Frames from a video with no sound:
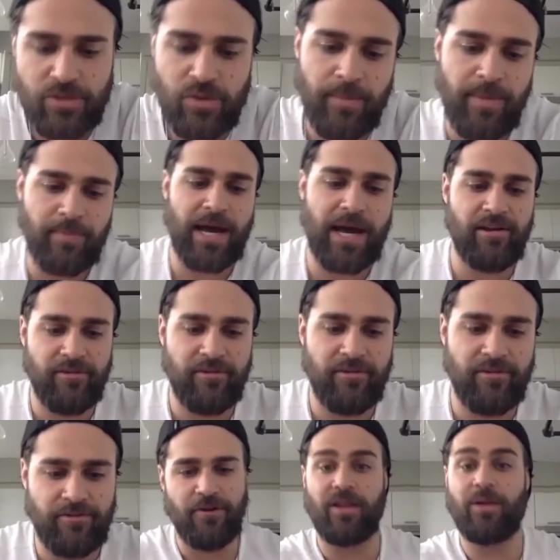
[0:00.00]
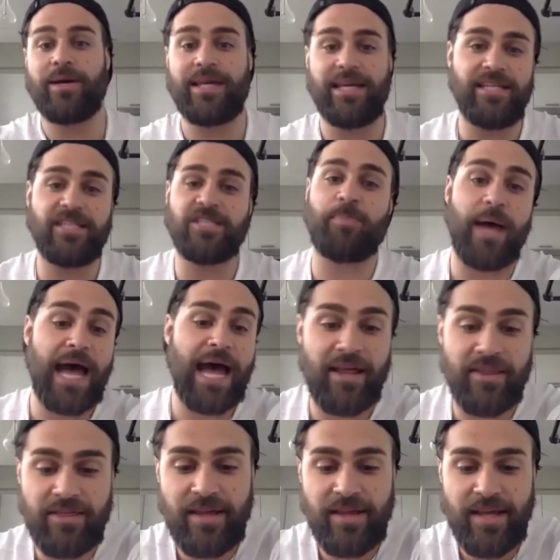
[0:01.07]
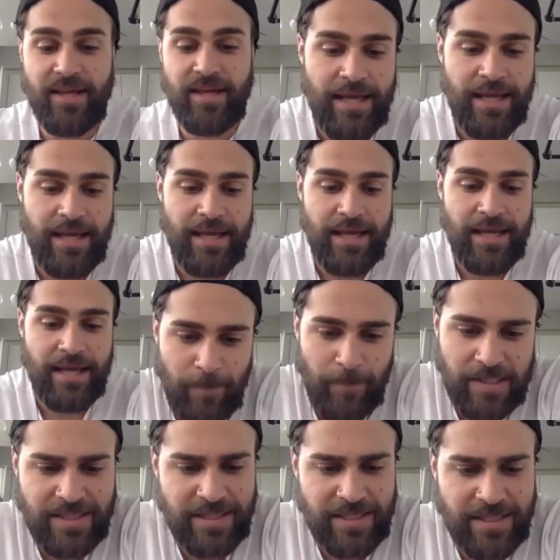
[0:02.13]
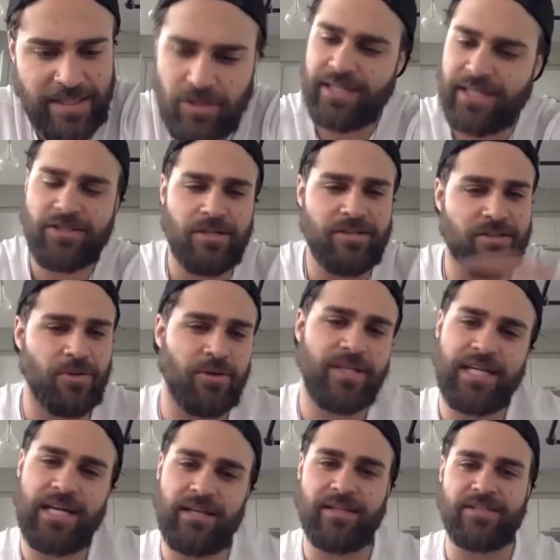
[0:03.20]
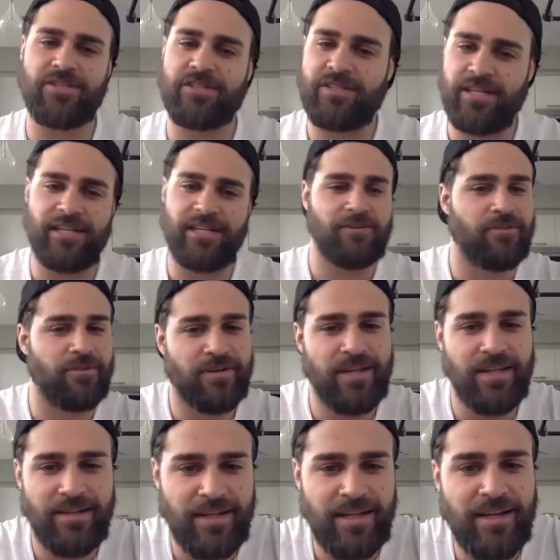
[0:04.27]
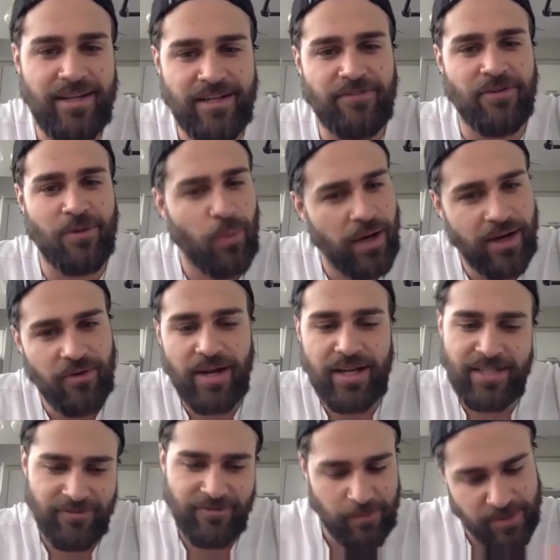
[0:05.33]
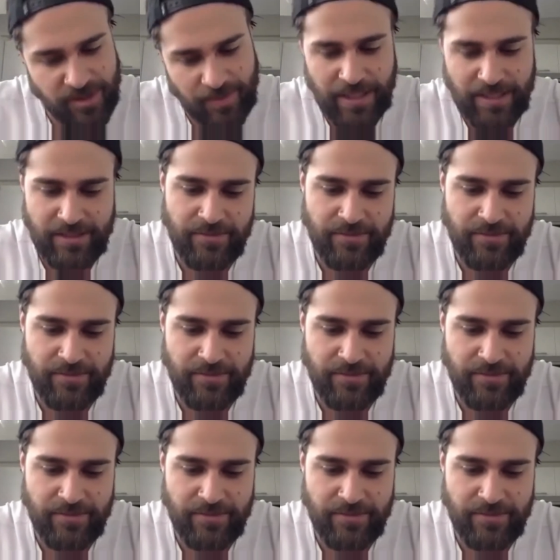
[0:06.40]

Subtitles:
So I'm kind of following each path, because it's all storytelling, just in a different way, right? Different perspective.